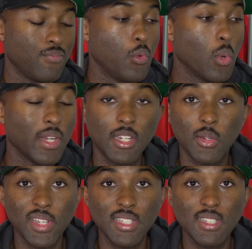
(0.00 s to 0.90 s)
40
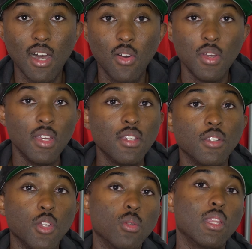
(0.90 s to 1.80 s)
degrees out,
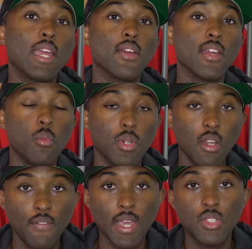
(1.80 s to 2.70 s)
you know, layer it with
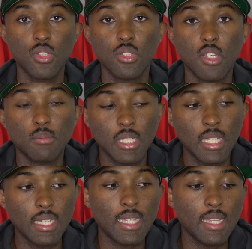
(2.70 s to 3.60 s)
a vest or something
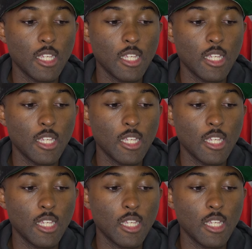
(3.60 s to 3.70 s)
like that.